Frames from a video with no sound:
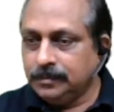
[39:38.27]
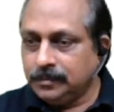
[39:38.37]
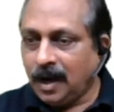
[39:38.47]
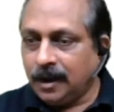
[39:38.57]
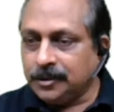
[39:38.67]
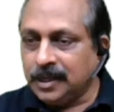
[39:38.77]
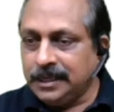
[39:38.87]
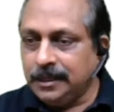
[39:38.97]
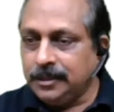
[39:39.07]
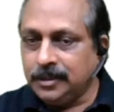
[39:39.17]
Answer
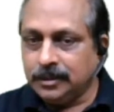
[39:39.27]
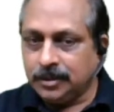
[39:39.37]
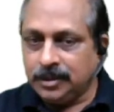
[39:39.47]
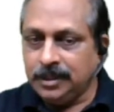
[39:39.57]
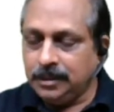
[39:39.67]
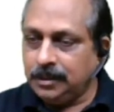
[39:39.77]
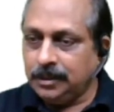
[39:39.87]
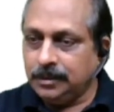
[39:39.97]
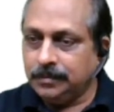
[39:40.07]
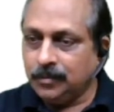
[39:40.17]
is
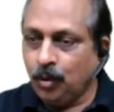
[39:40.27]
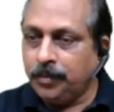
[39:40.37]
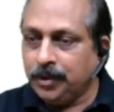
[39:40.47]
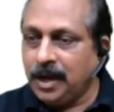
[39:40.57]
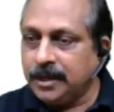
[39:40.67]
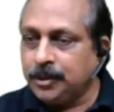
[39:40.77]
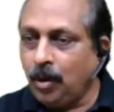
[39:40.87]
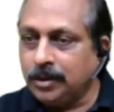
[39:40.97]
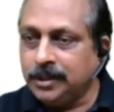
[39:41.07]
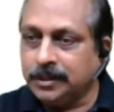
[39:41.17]
CE. Hope you guys
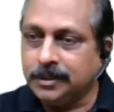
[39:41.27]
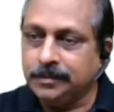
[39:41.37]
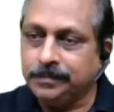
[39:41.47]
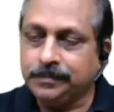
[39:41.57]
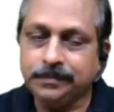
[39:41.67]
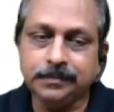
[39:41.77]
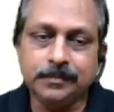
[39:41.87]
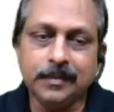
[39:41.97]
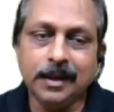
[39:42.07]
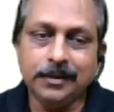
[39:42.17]
got it.
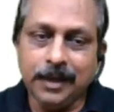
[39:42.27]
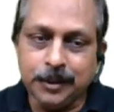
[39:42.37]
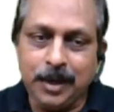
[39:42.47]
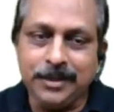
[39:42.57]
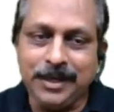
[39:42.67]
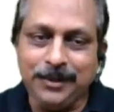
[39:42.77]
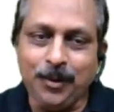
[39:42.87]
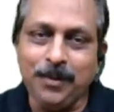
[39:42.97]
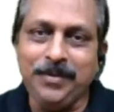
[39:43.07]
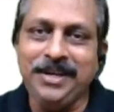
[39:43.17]
That's why I said
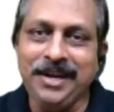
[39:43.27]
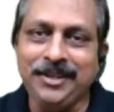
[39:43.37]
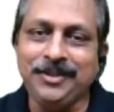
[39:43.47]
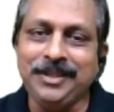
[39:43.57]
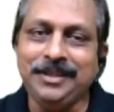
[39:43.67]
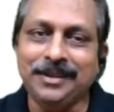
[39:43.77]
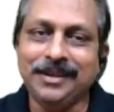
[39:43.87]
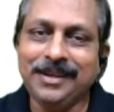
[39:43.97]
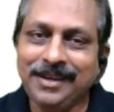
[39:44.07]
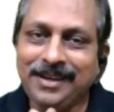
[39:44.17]
don't be hasty.
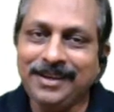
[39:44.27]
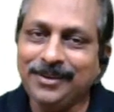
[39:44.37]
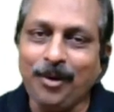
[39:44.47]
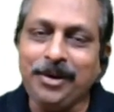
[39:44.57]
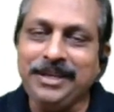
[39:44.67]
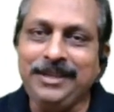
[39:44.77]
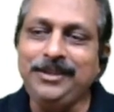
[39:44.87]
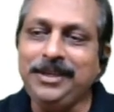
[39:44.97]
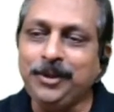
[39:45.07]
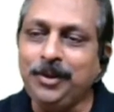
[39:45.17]
Not
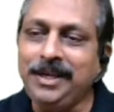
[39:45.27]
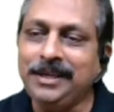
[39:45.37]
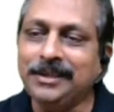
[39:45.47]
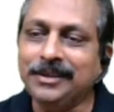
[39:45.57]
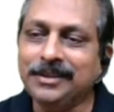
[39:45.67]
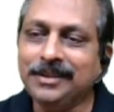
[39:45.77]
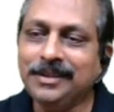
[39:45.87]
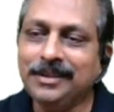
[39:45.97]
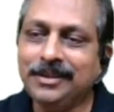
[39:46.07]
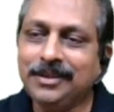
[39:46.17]
easy today.
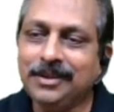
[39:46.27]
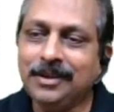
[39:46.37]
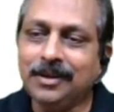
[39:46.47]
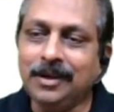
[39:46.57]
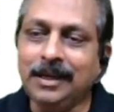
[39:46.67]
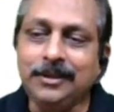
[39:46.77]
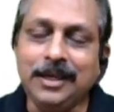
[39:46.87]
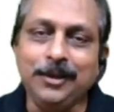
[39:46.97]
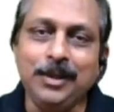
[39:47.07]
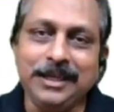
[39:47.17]

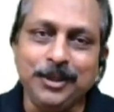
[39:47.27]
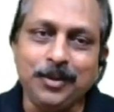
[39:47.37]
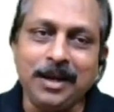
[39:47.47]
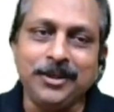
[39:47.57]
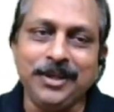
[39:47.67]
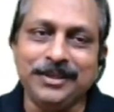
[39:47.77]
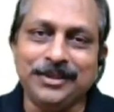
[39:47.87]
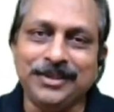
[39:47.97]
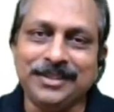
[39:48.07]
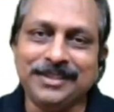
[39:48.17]
Listen to the
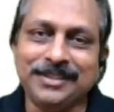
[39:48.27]
instructions.